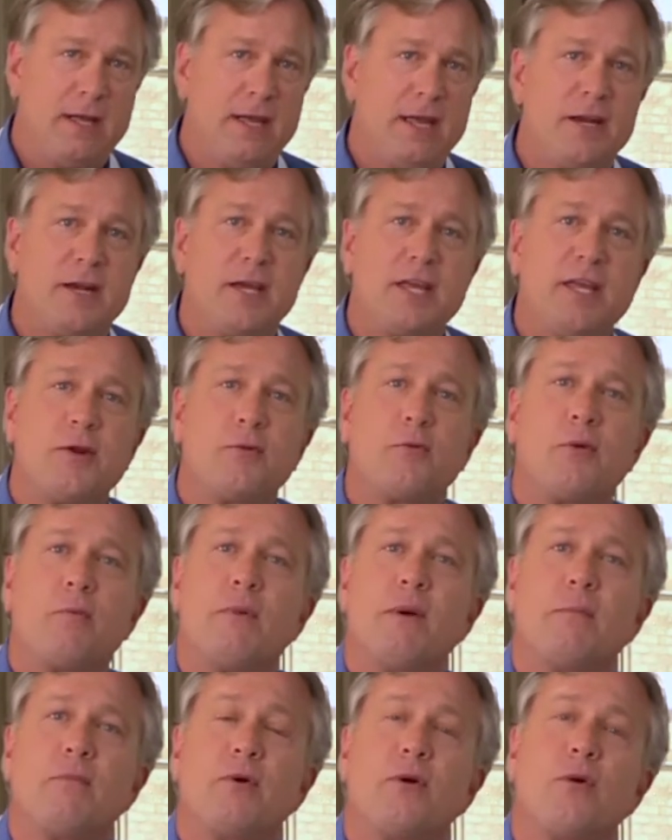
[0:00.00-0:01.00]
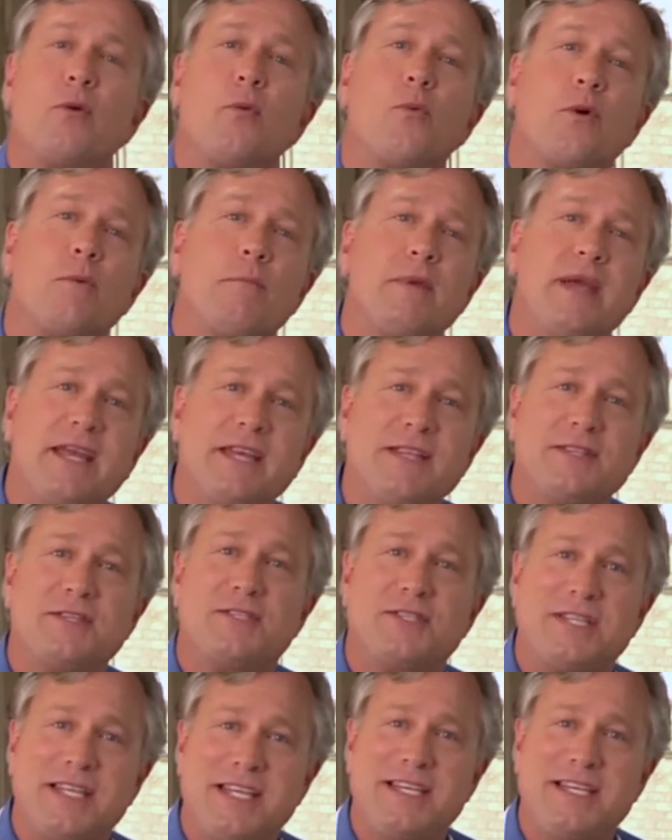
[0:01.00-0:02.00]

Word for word: And again, remember, we're making this